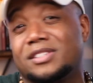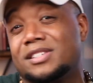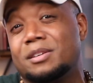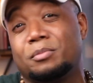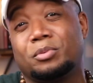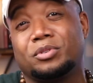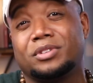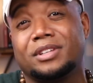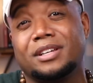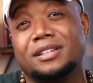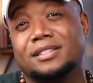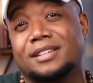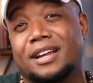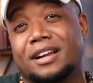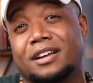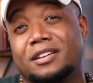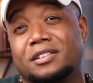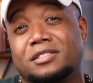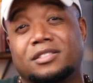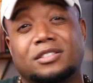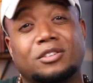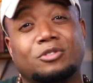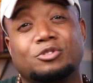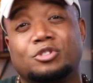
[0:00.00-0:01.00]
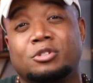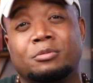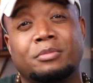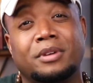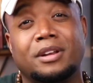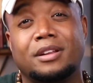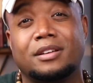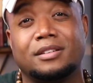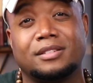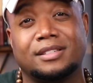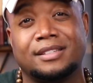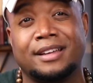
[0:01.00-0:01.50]
simple things like a social
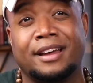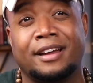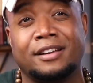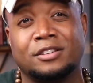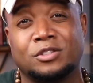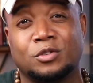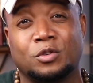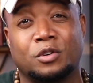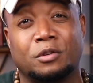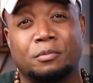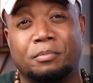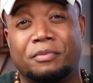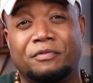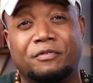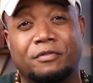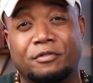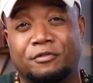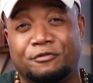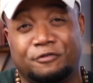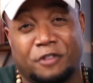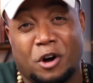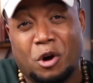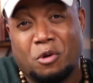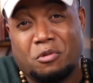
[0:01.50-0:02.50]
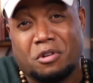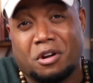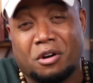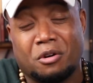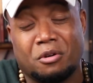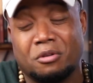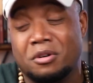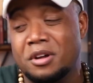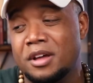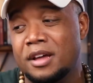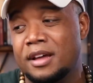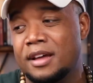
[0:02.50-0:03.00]
media status or a
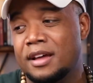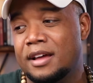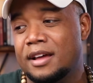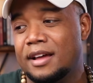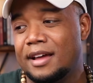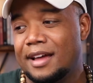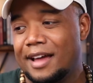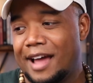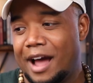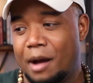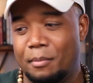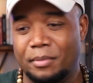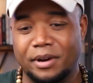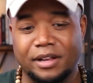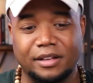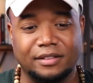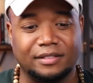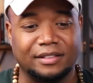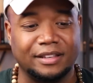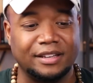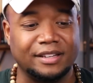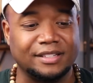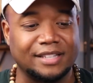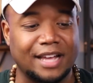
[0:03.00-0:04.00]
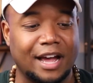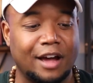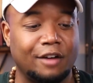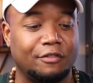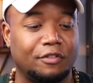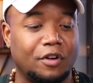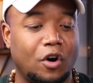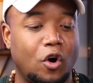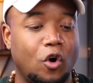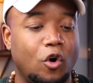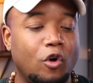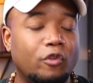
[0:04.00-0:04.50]
photo, how many things
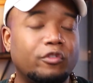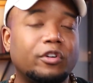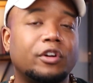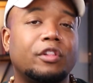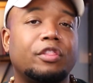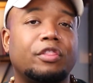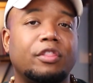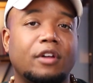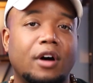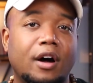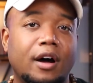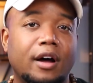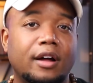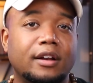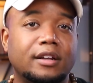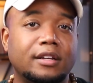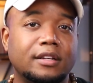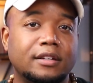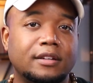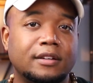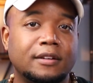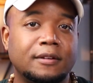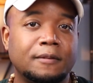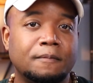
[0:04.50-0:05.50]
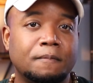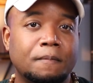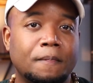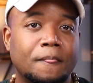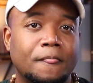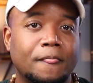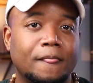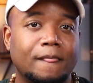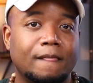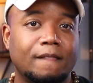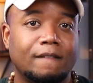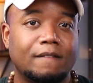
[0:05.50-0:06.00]
I've overthought
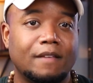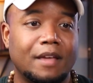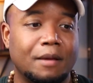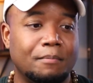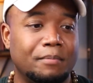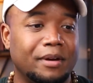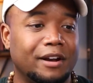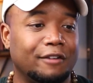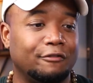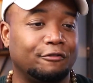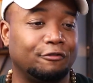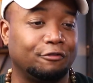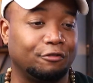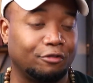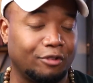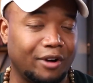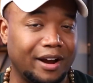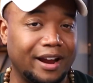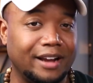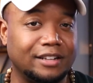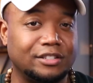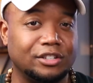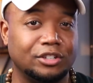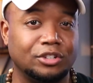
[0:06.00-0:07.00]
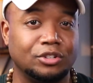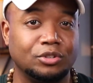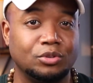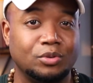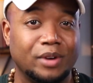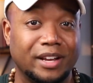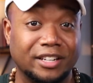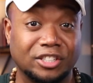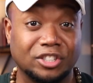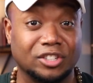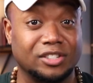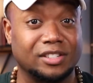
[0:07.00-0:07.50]
and been afraid to
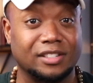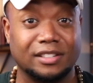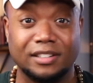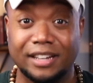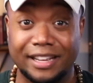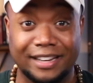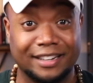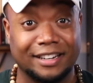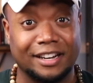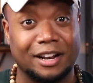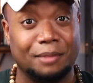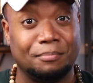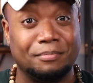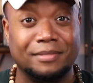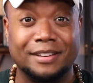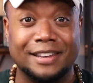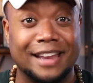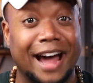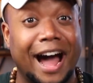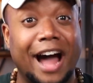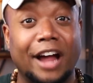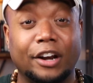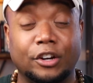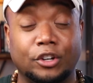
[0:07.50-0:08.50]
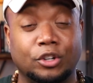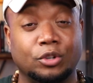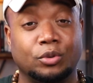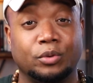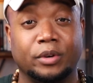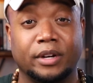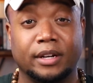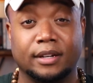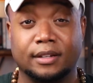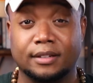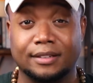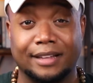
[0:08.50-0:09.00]
do and just ended up not
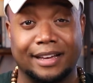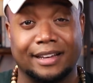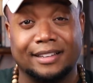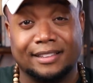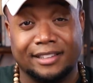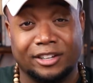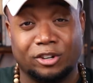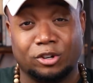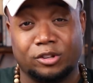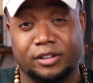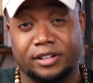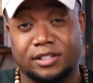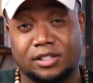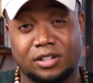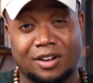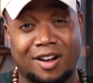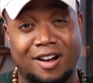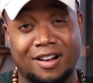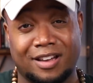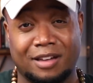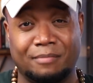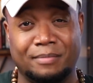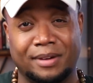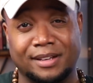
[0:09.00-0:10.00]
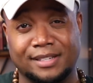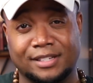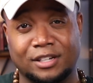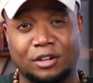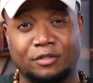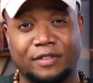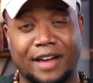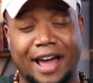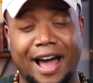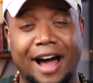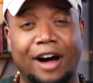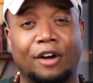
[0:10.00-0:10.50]
doing, like literally talking
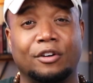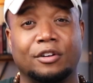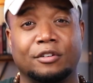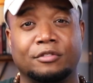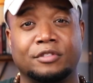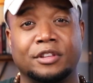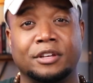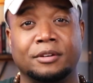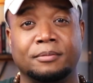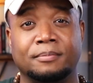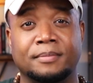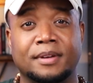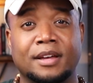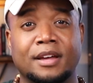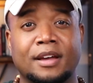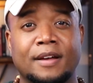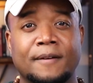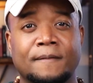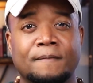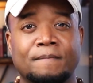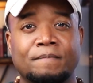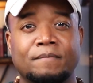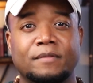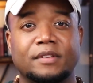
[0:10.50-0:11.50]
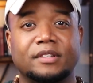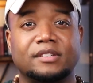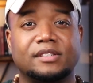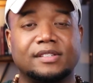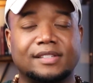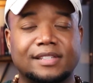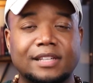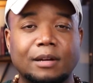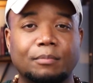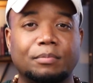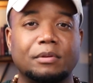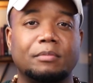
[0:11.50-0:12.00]
myself out of them
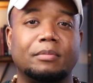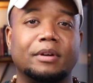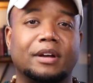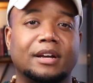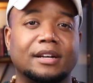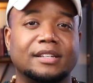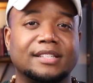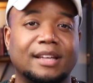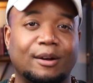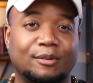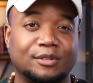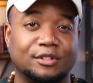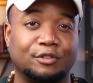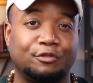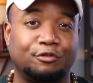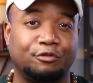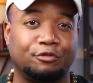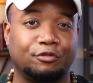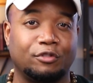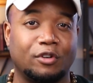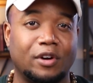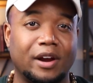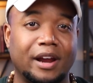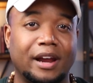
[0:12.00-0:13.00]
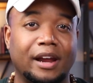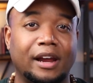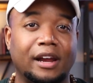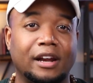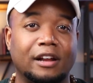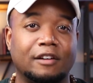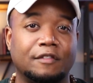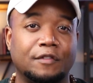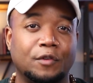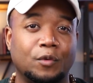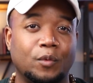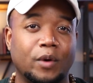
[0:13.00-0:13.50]
simply because I was
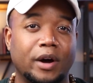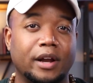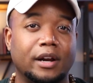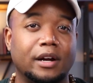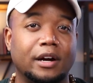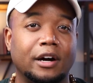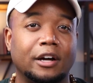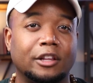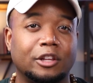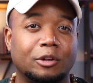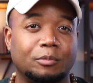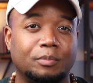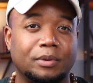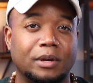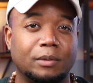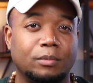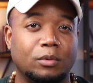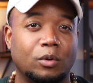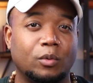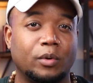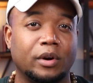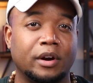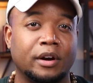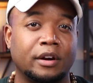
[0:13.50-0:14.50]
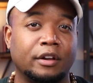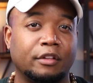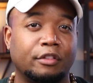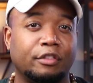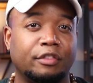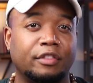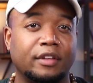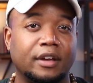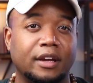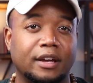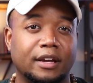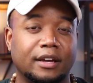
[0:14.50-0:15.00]
afraid of what other people were going to
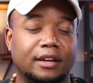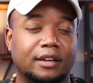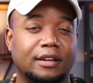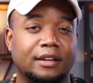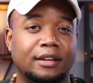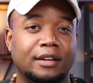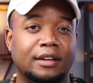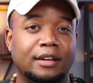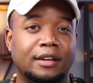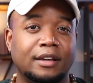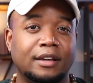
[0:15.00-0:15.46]
think.